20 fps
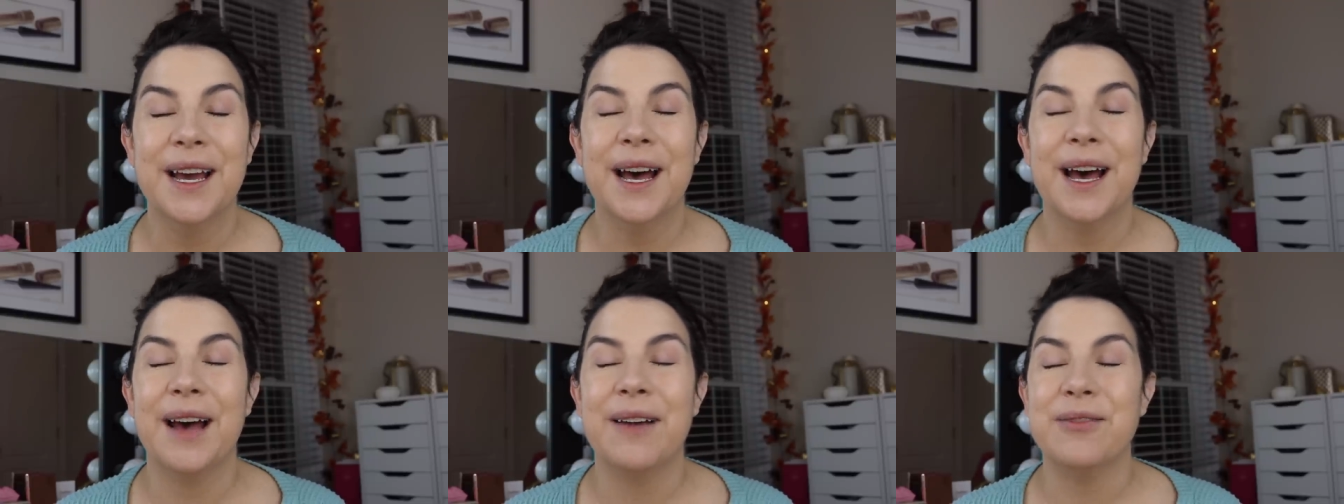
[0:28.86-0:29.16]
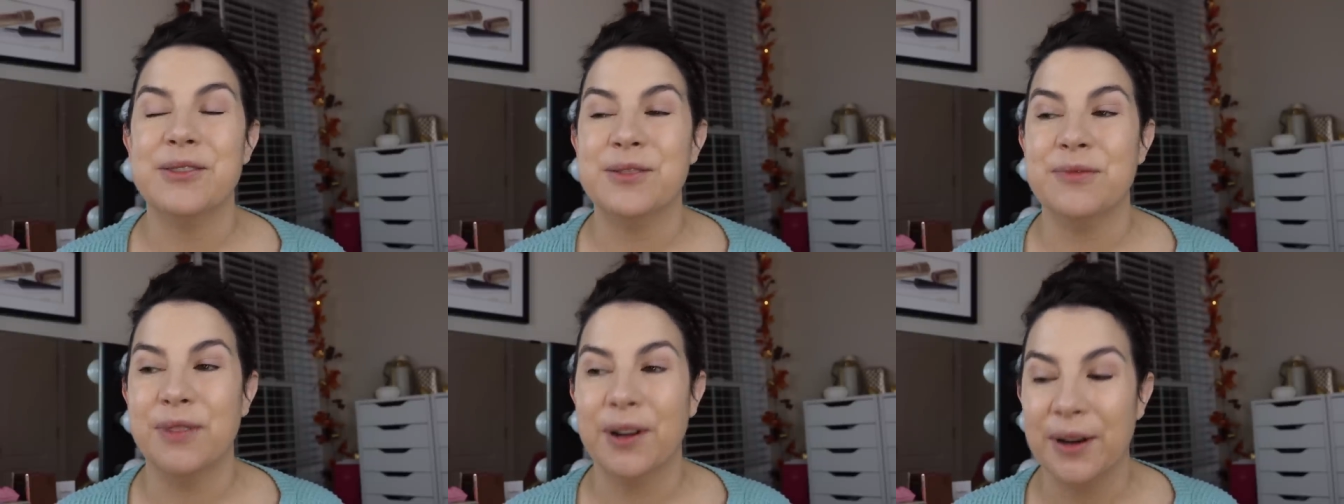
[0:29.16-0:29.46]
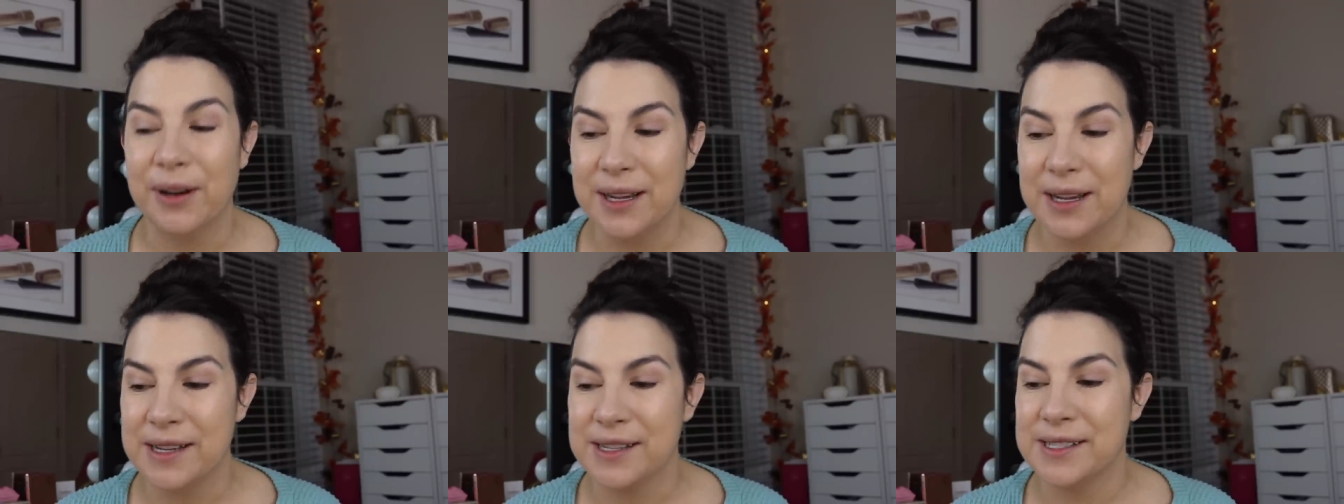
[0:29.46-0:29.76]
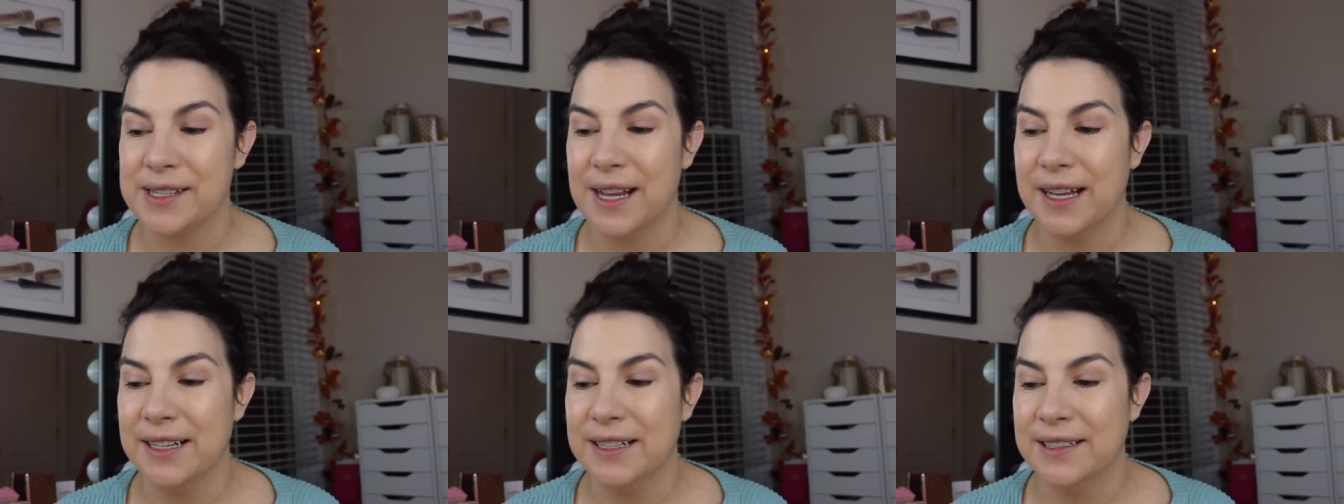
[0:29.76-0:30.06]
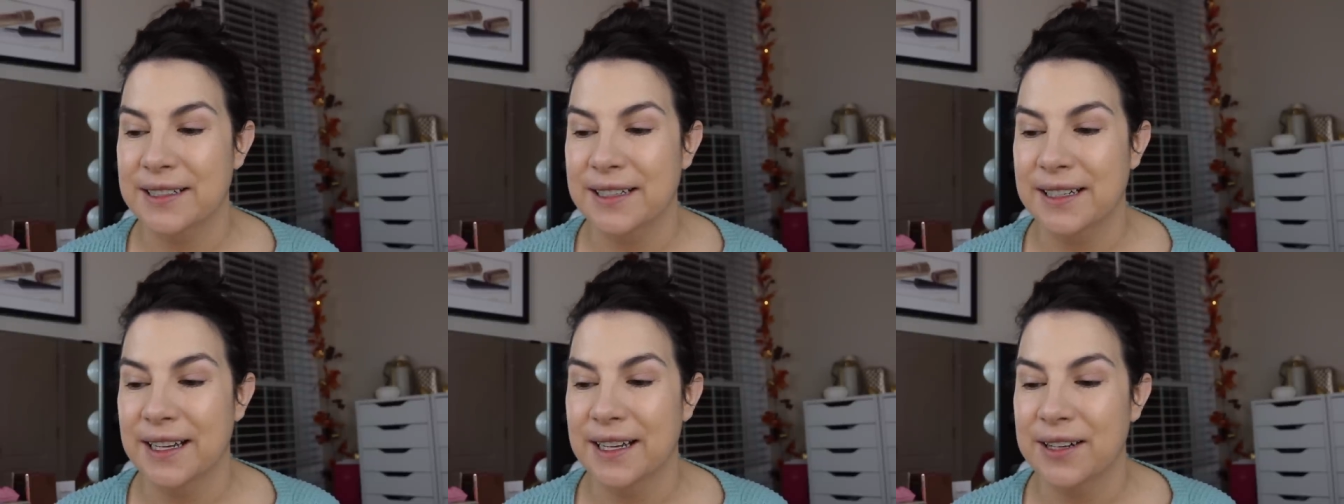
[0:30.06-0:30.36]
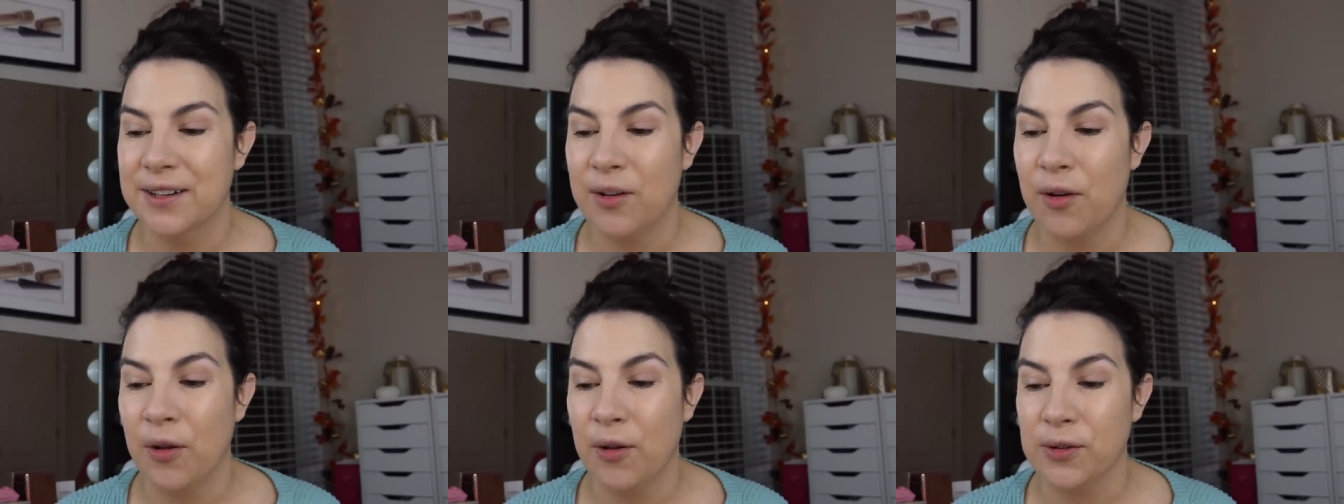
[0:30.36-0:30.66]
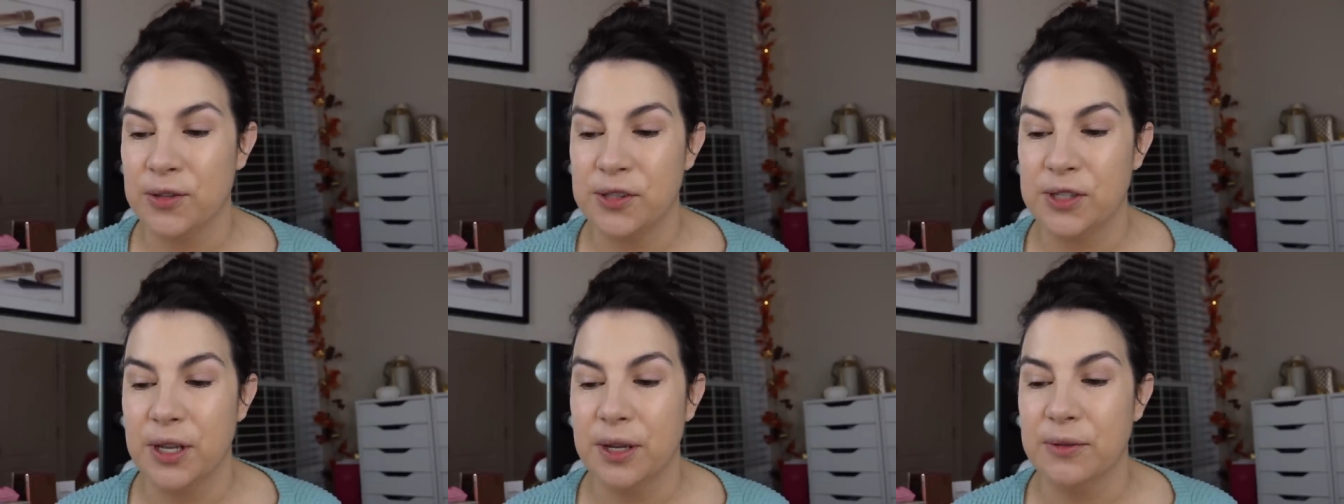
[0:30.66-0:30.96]
I was very excited to get
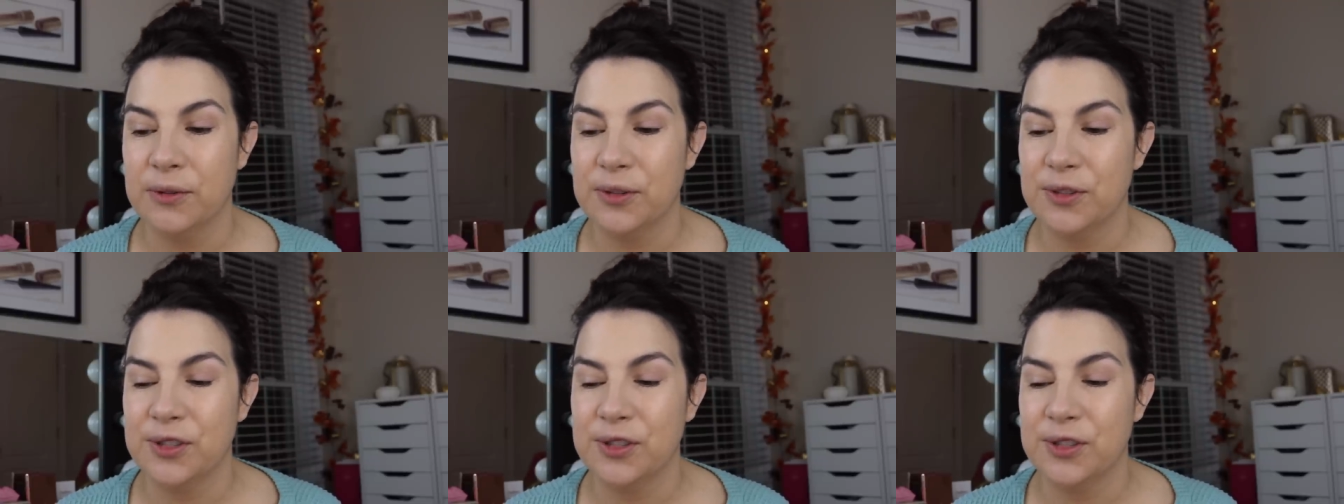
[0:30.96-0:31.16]
also.